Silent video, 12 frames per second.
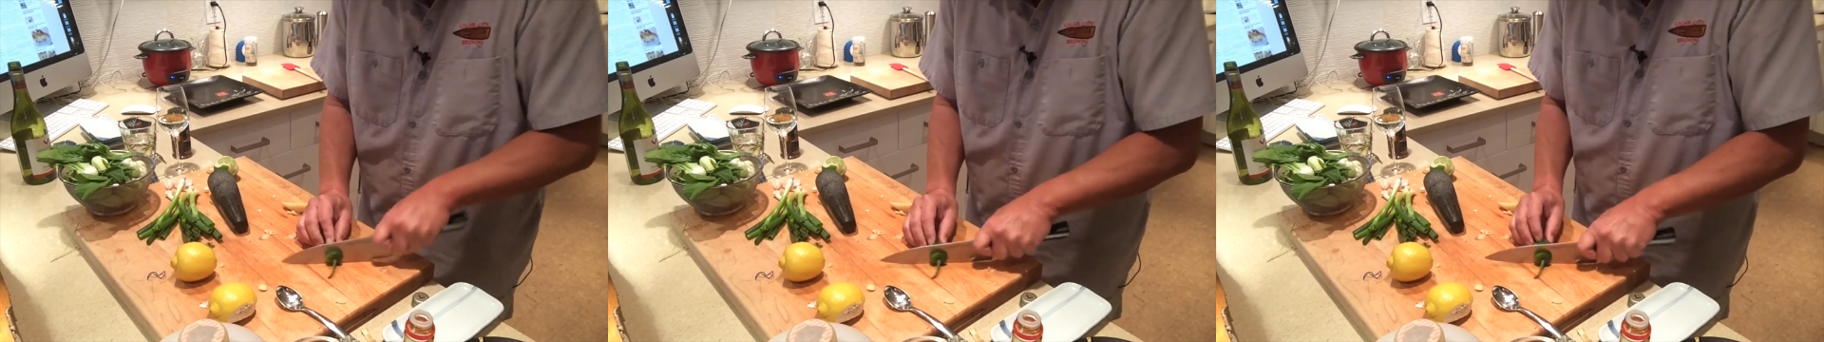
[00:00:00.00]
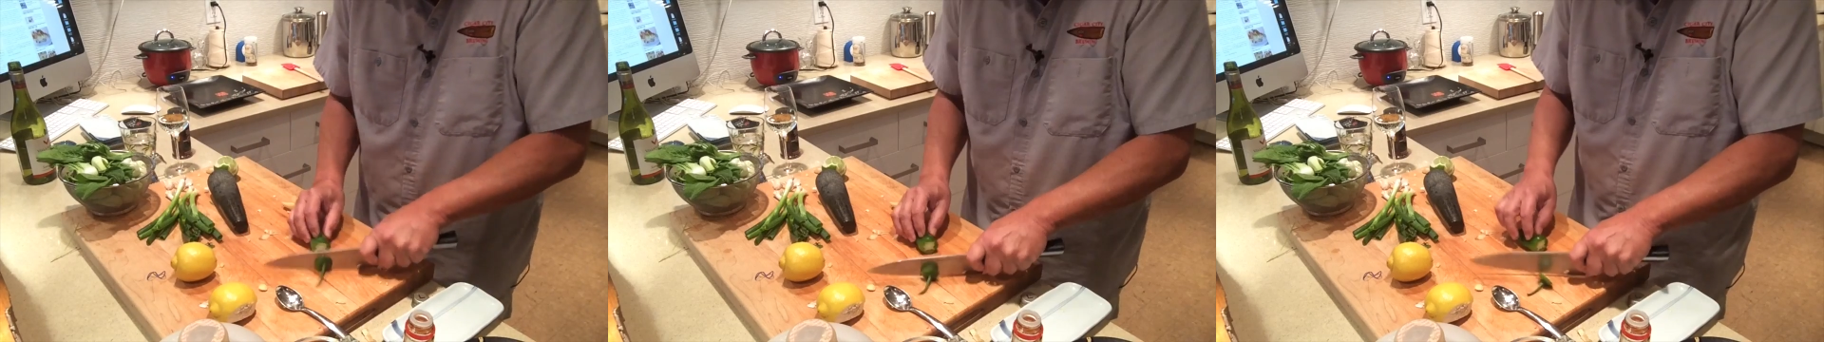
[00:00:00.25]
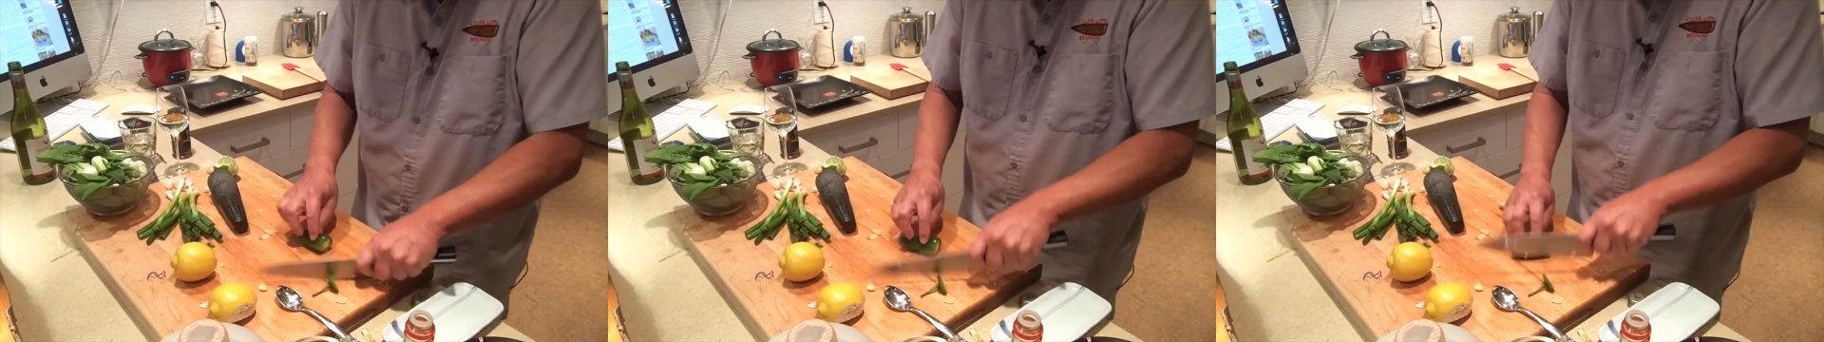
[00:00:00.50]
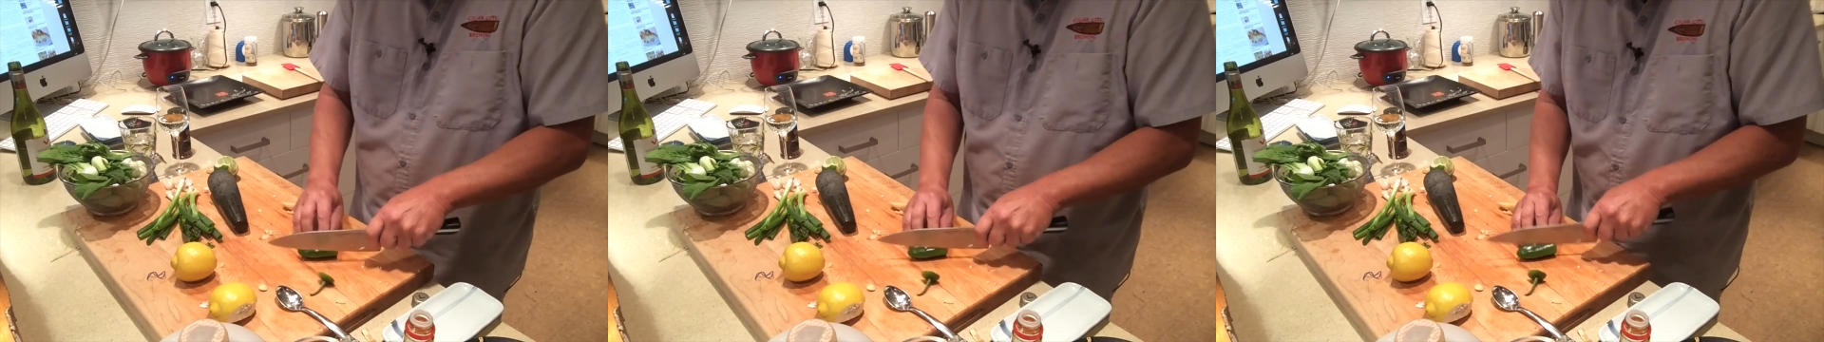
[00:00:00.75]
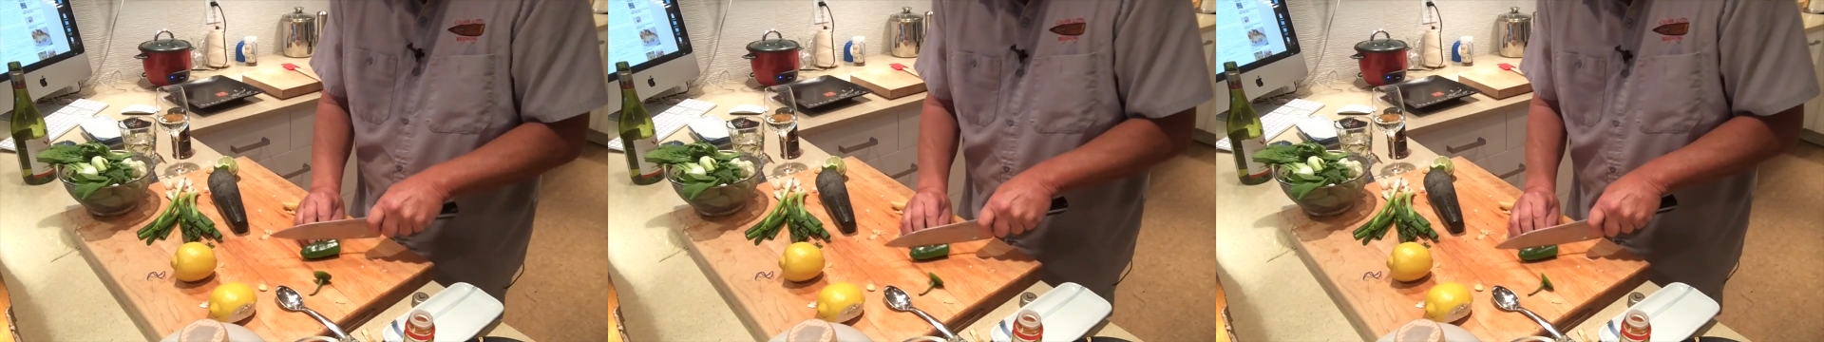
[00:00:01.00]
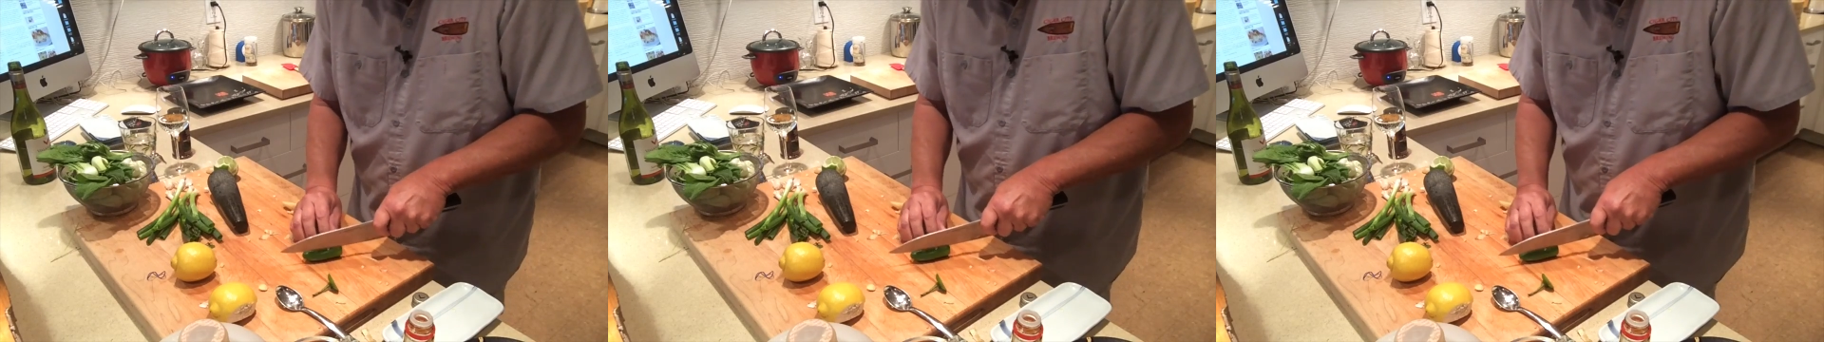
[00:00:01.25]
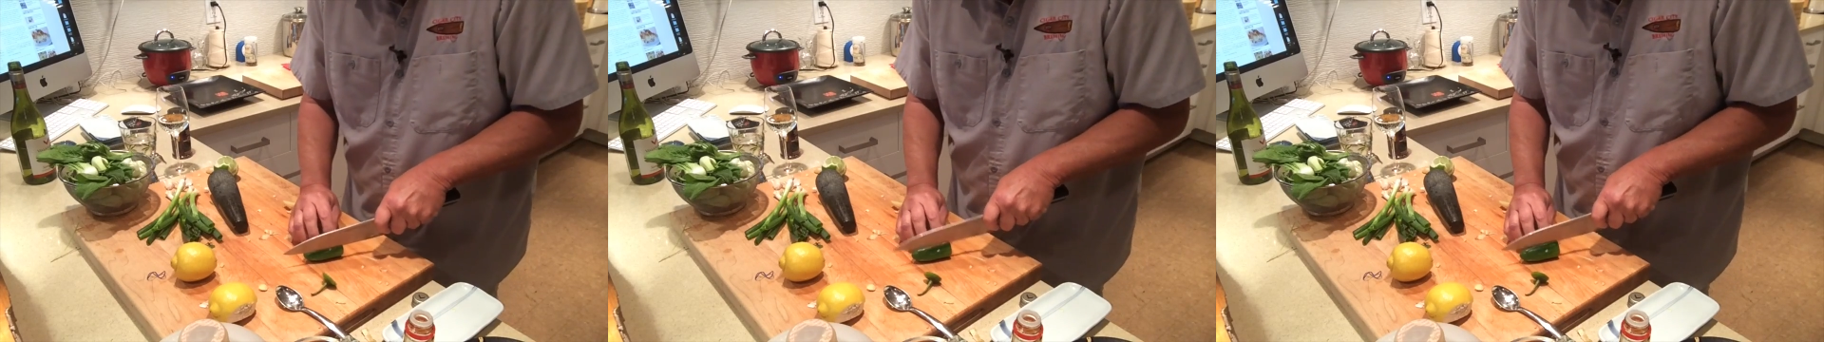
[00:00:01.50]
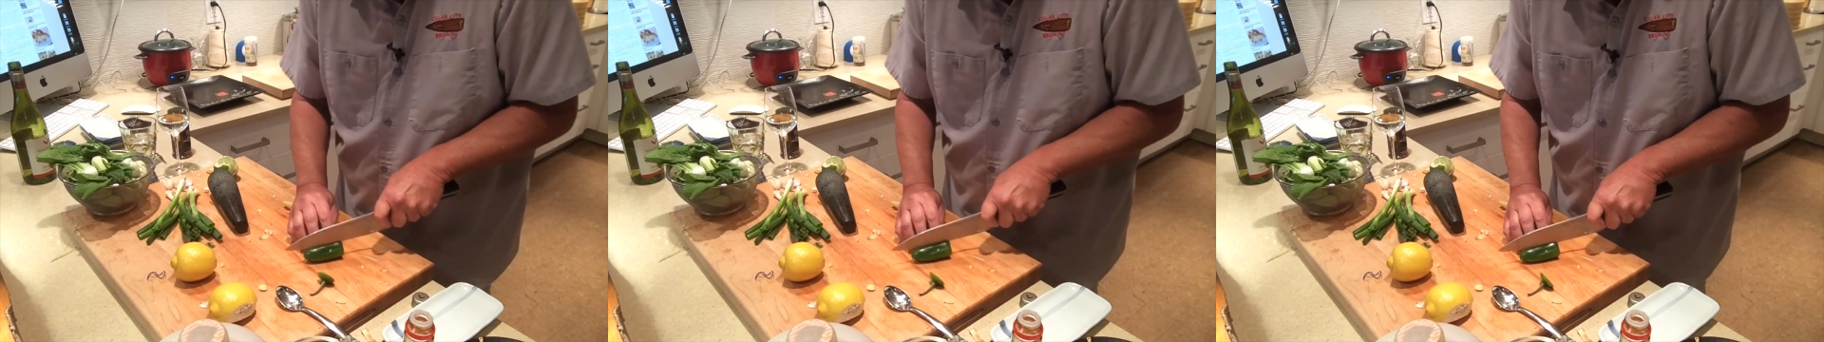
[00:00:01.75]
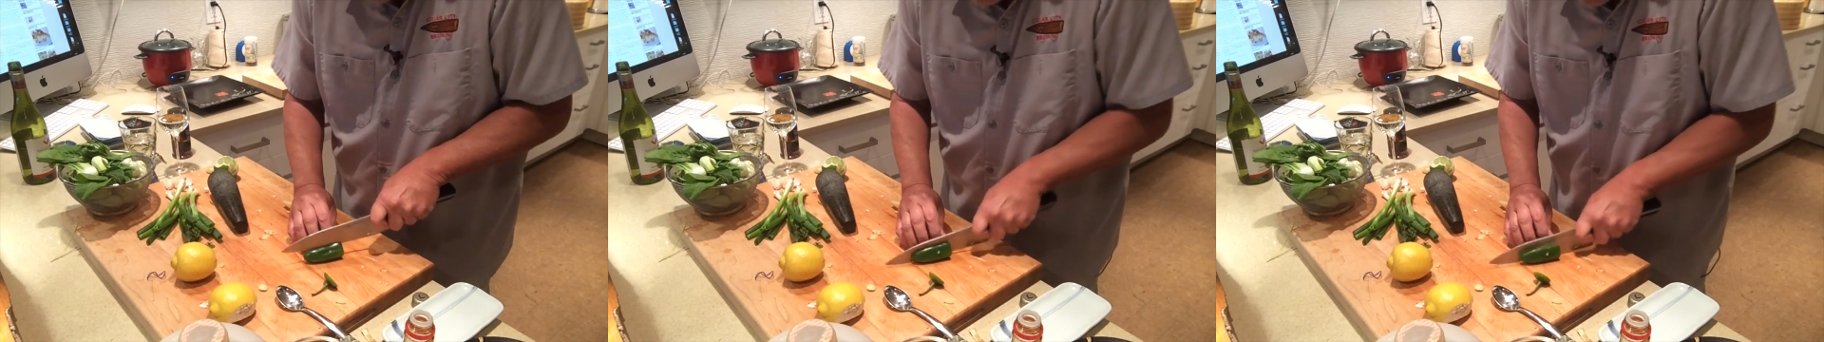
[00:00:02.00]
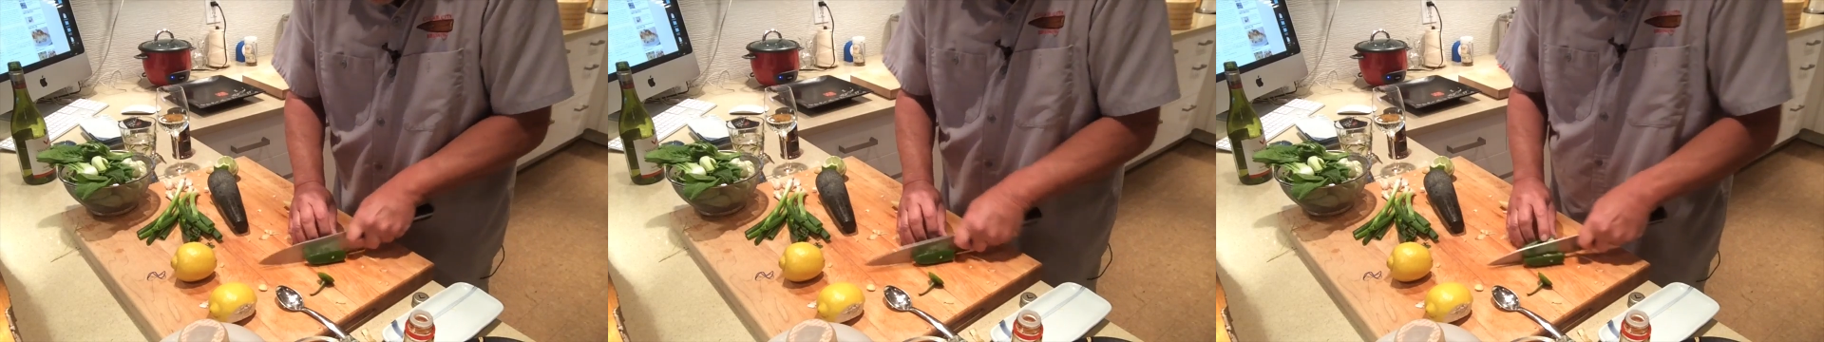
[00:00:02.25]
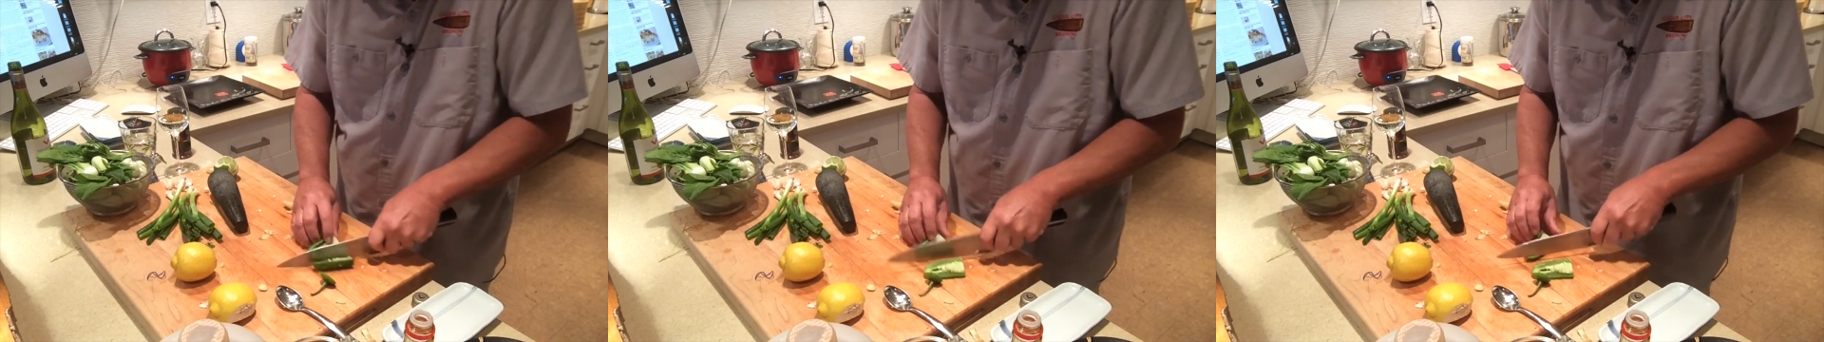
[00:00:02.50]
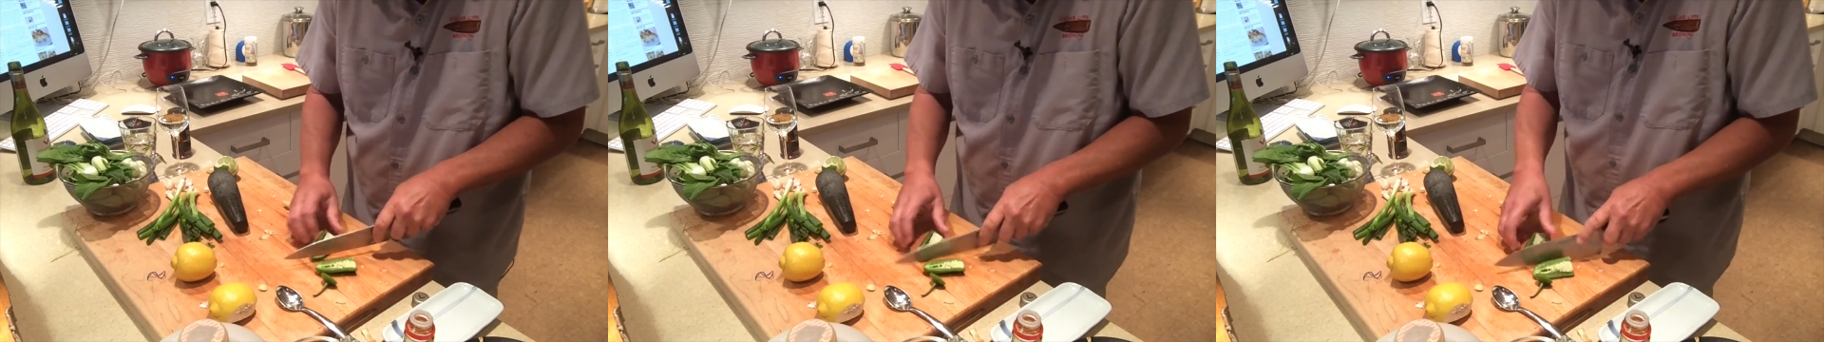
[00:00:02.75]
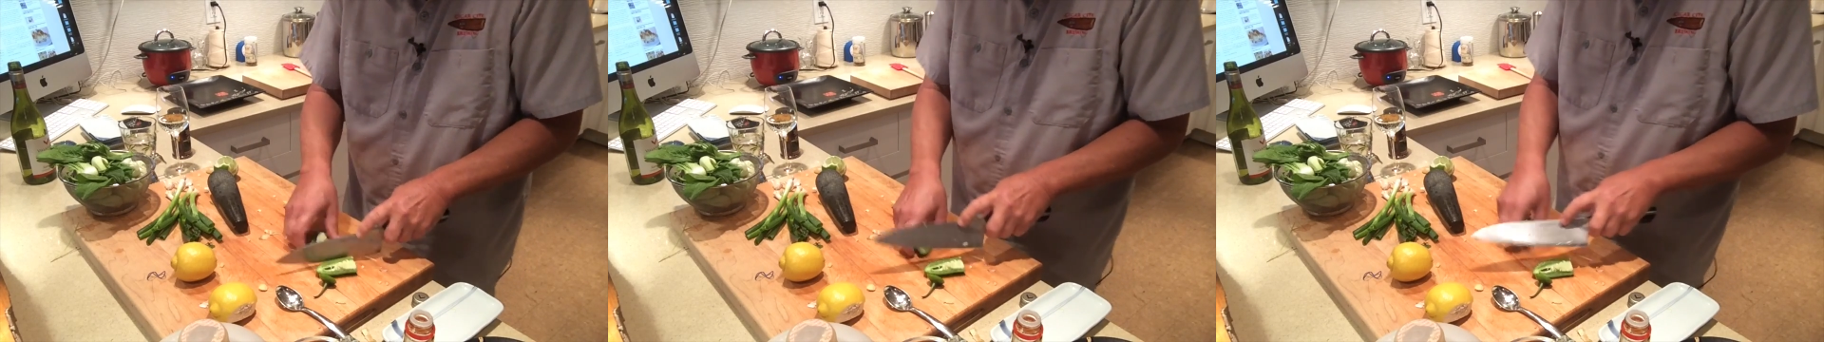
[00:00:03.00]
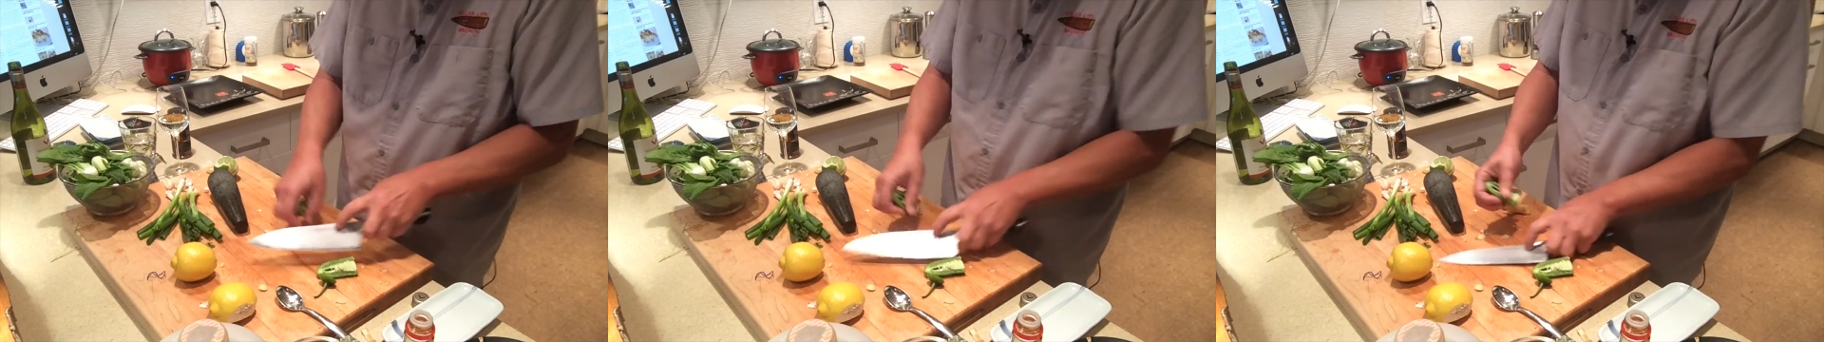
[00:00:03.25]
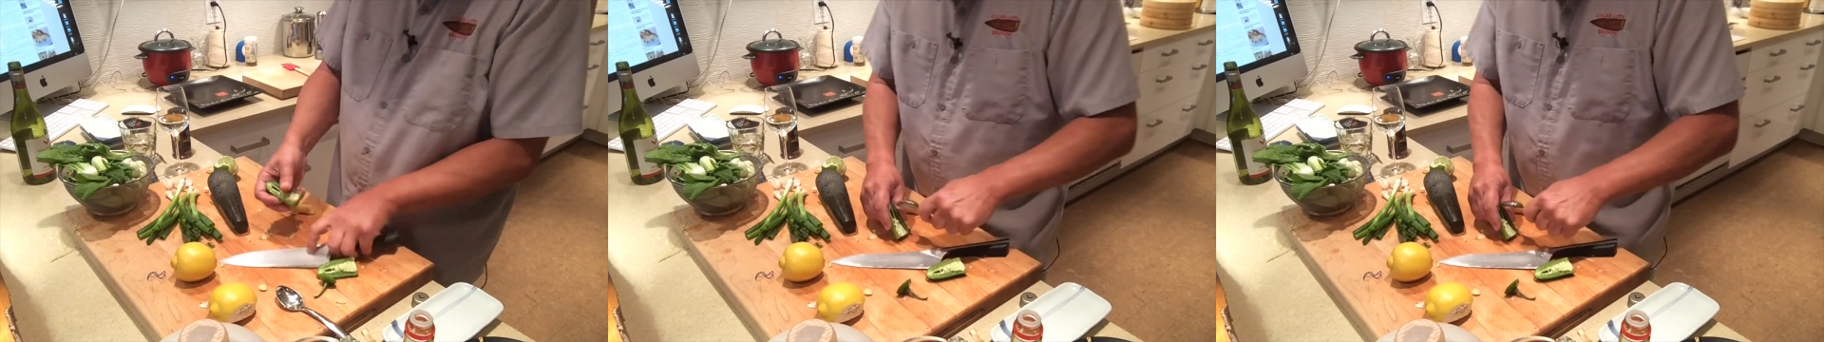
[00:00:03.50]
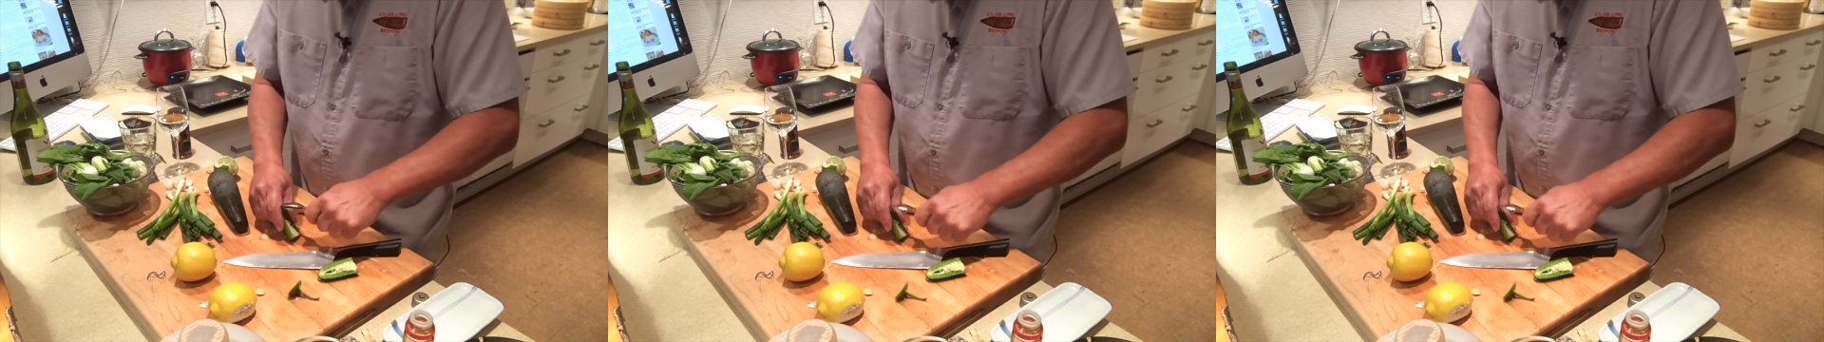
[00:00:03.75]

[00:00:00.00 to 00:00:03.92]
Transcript: [unreadable: no face in view]